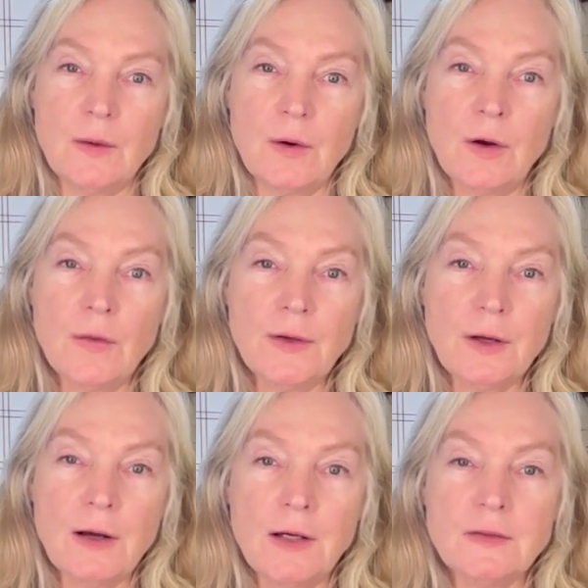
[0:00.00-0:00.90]
all the
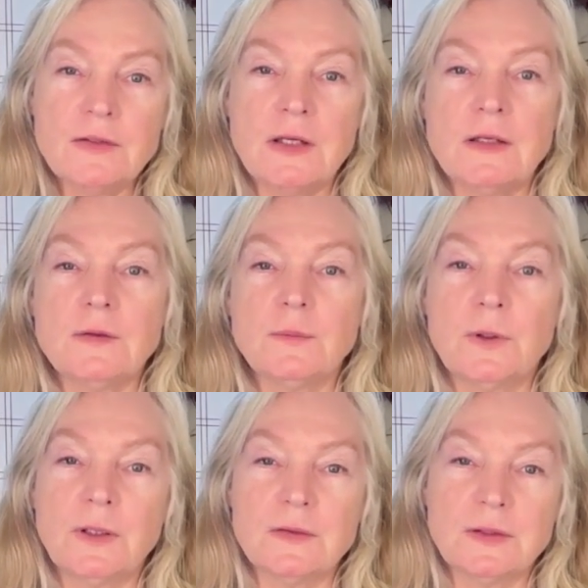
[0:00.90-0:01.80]
content
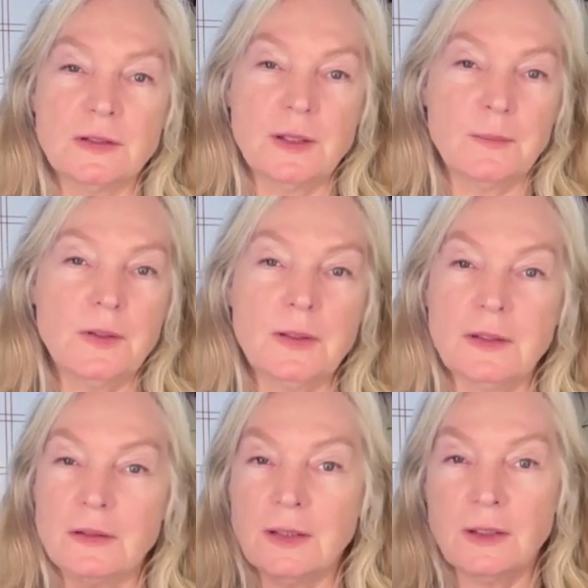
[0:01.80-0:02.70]
wanted to come
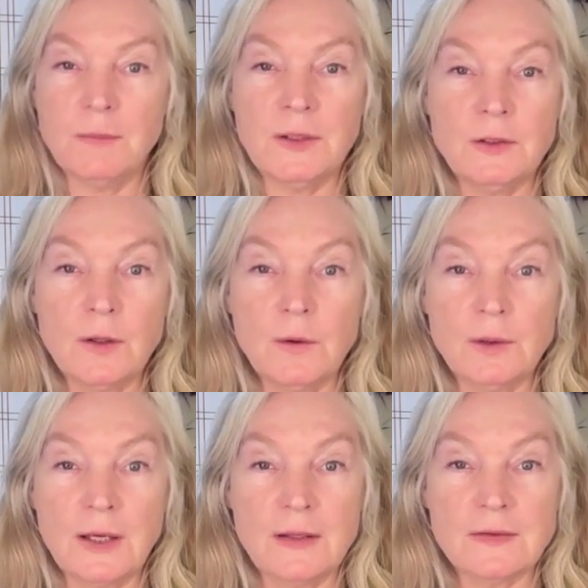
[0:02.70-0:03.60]
in and be
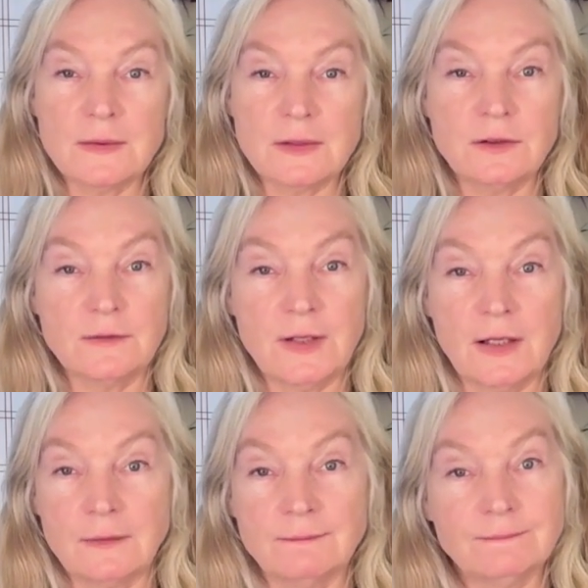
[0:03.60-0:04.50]
known as the
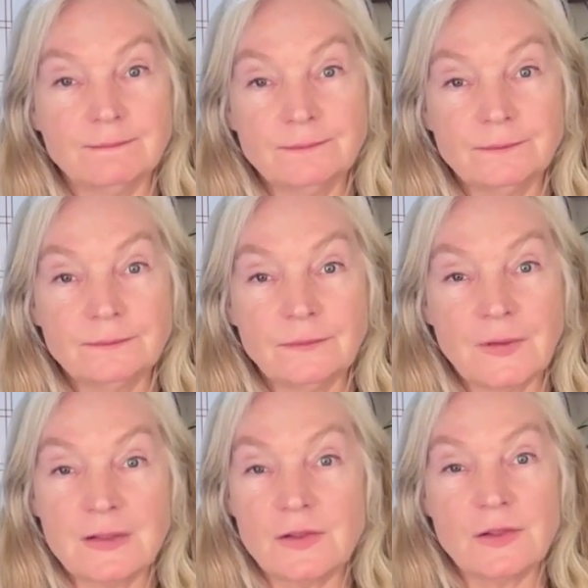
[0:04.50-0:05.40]
divine.
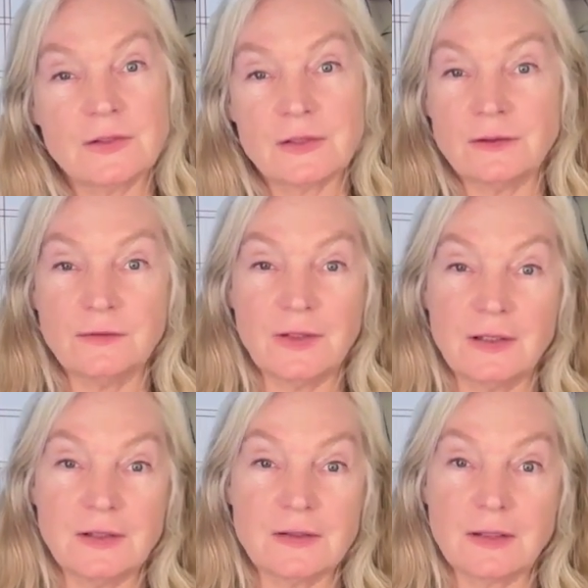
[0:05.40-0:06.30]
That's just the
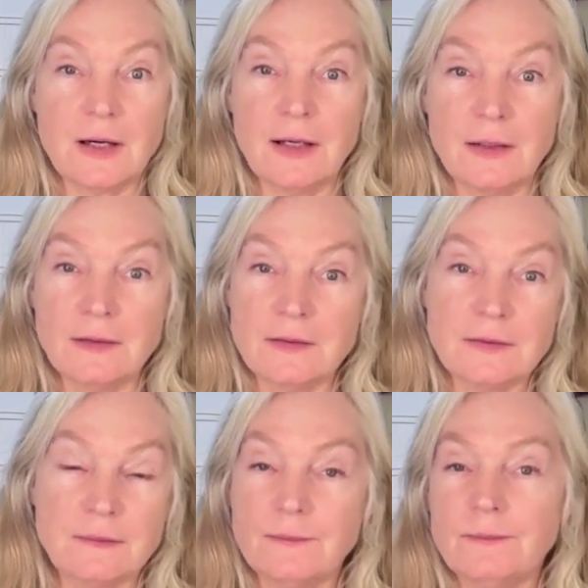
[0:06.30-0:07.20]
divine. It's God. It's